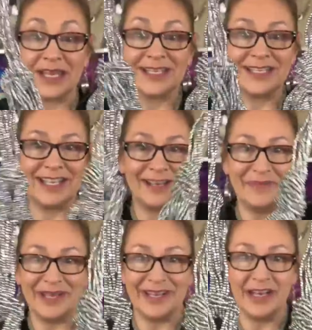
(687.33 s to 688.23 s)
seed
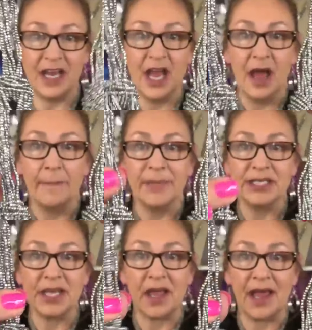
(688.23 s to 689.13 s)
bead,
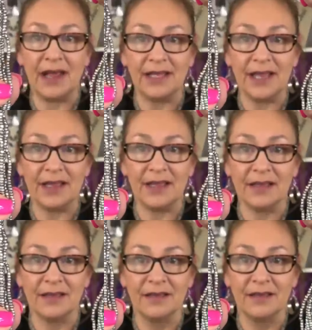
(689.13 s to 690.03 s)
metallic,
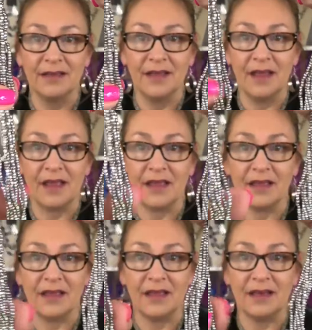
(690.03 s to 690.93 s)

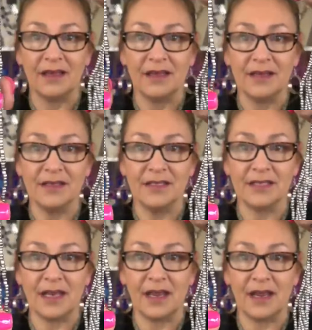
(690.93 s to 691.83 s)
it
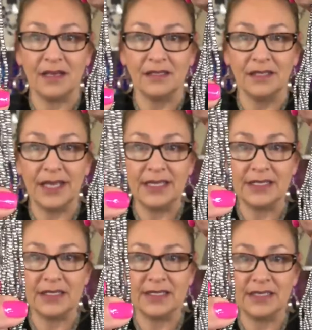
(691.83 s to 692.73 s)
is a
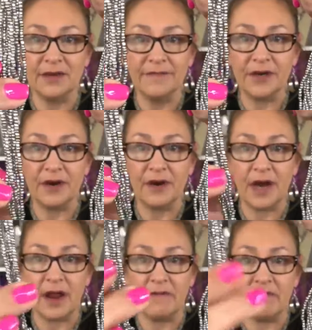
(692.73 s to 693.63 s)
light
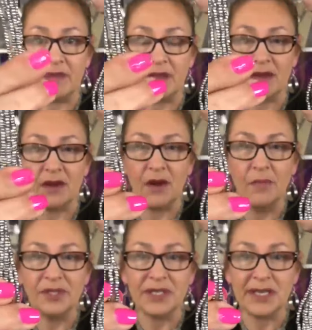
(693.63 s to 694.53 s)
silver and then
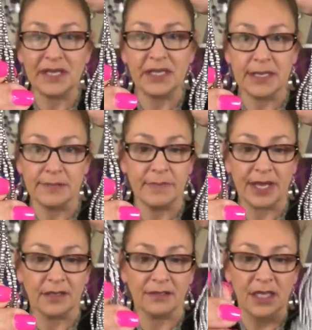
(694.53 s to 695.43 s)
almost like a
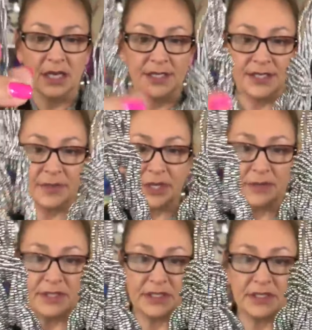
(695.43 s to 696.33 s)
gunmetal. So it
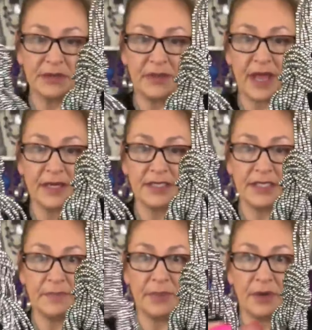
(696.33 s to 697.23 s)
goes into that
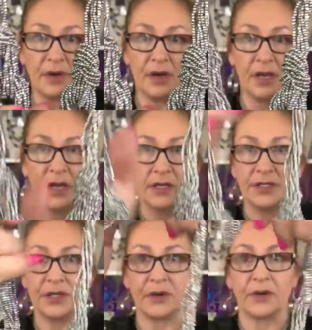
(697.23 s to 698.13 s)
deeper,
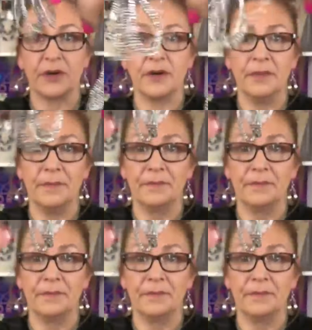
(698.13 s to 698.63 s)
darker